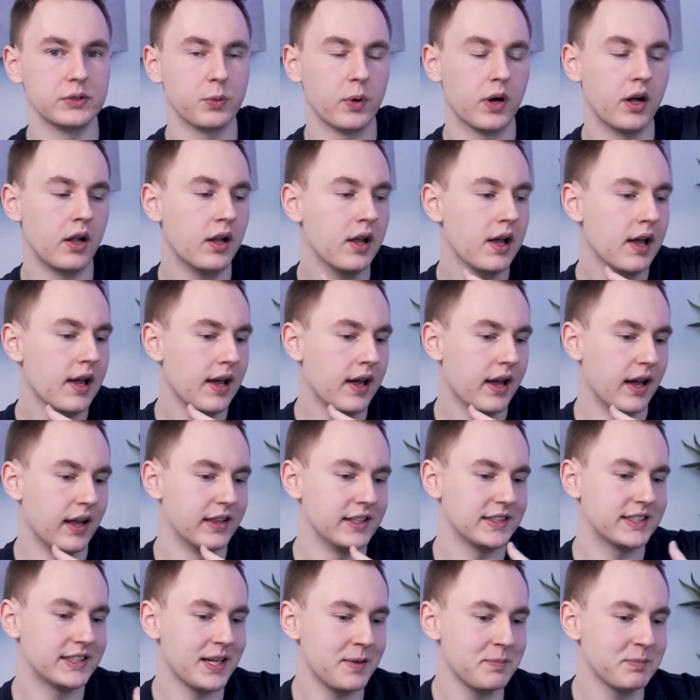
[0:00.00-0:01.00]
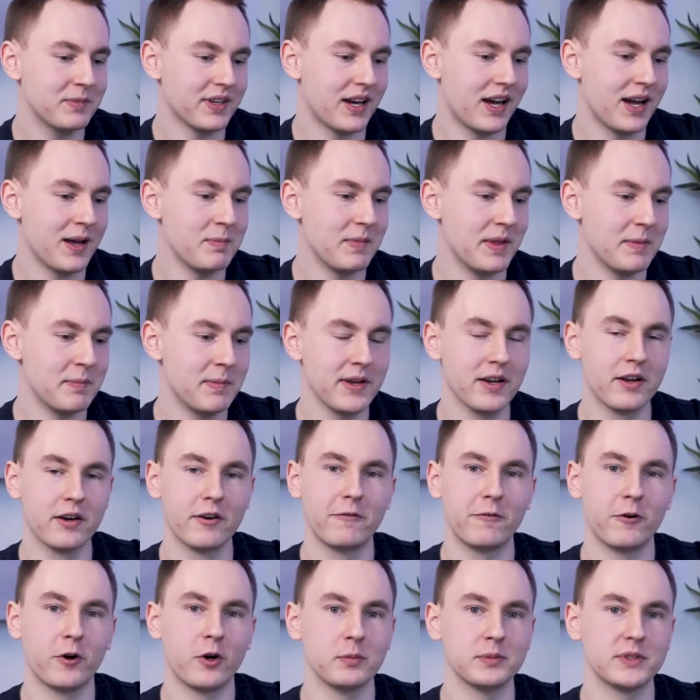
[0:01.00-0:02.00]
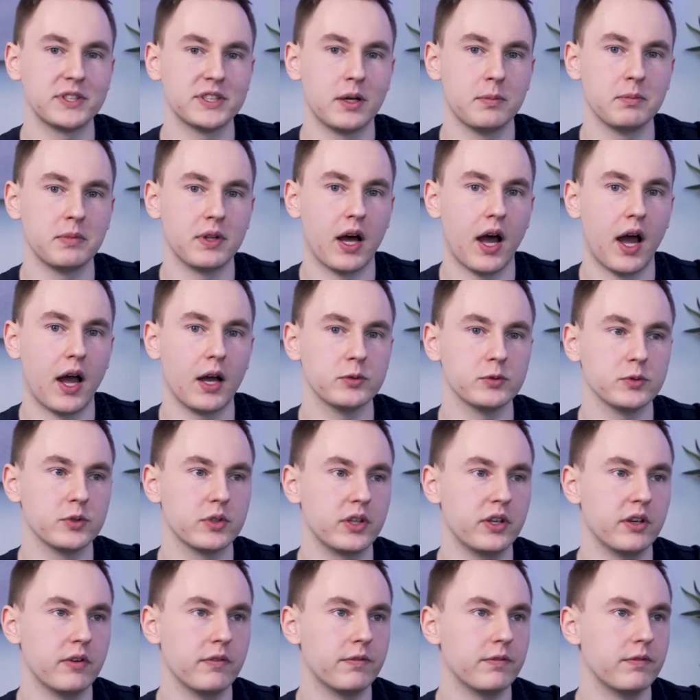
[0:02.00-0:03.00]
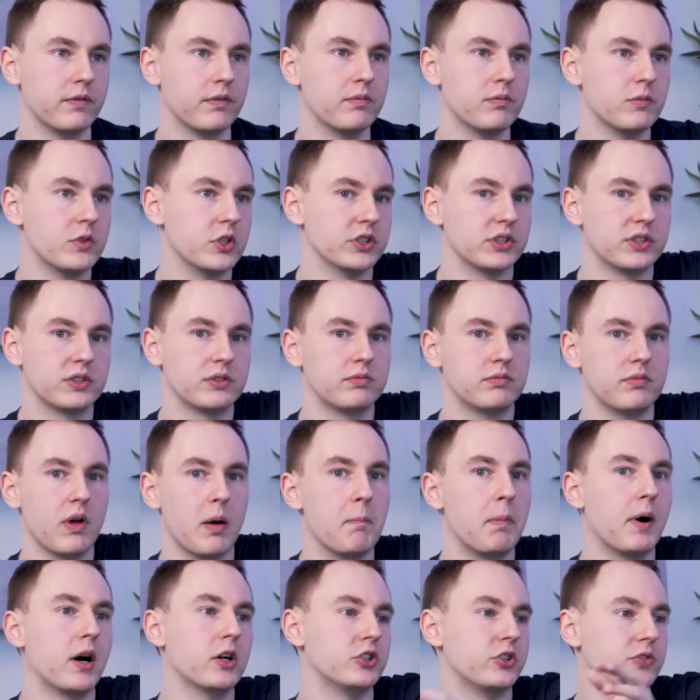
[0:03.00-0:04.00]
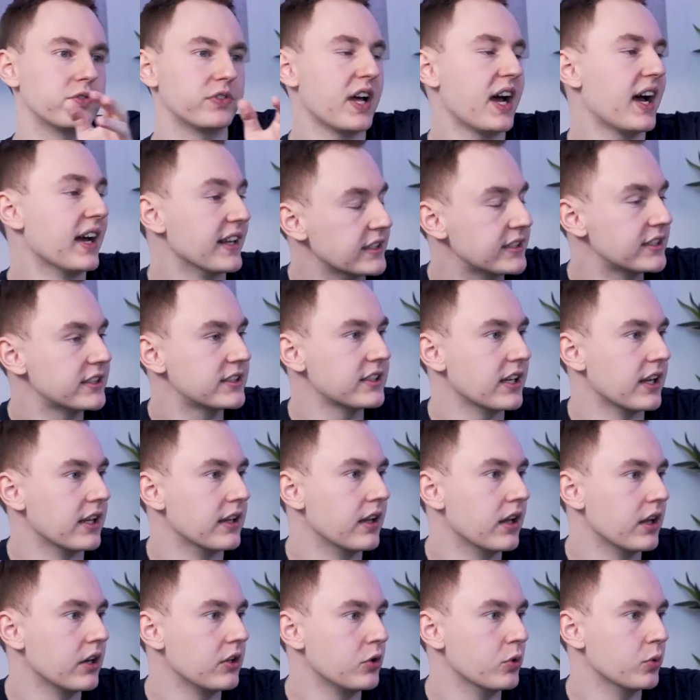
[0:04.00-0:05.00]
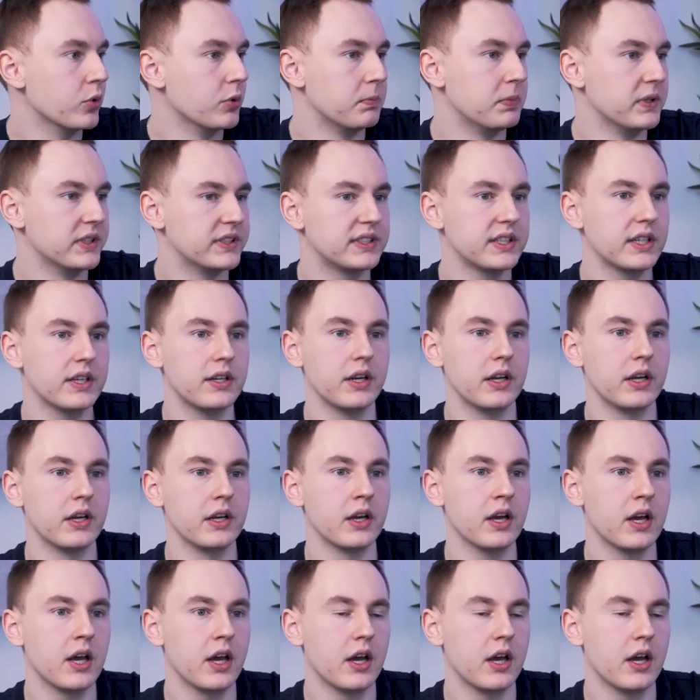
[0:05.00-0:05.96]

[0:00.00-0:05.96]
While at the same time, the bigger firms sometimes would give just a bunch of tests, and then you would be sitting